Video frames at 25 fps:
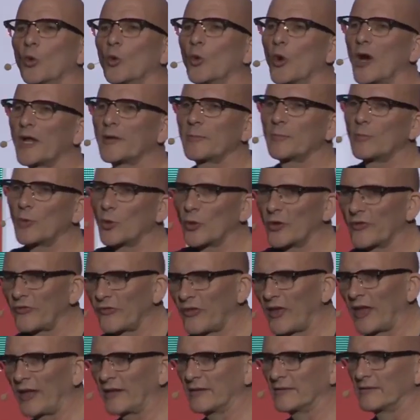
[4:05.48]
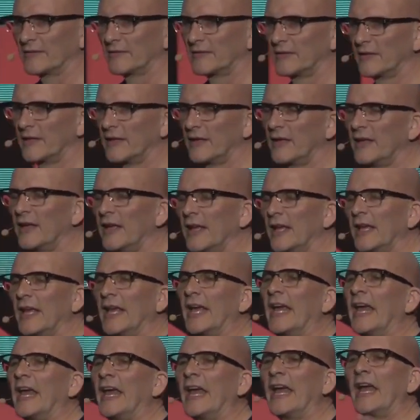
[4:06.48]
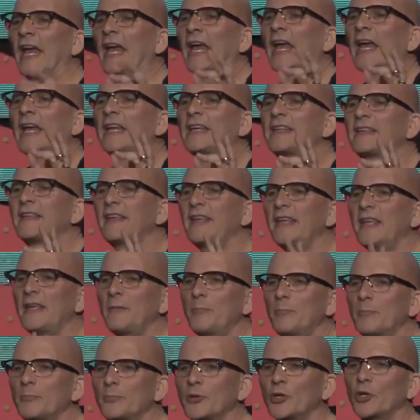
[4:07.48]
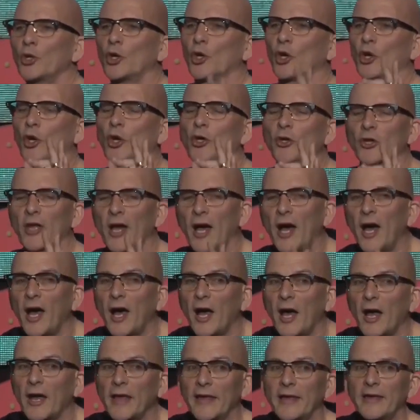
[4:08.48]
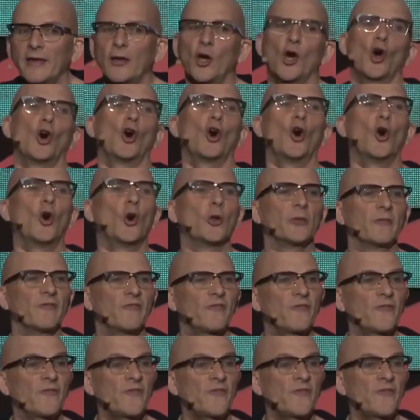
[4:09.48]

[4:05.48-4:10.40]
one more thing. Keep an eye on